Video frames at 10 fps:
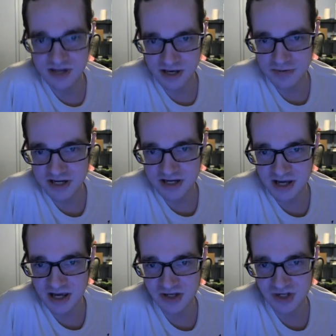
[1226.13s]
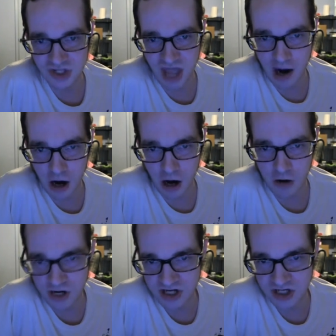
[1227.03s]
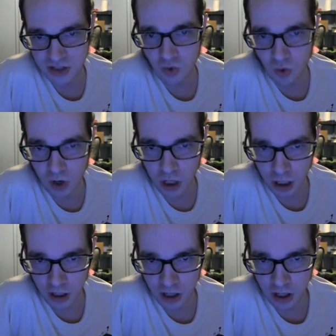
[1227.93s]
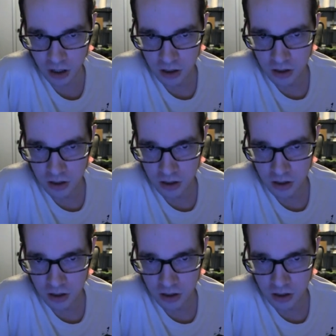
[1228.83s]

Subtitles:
DVDs that are region 1,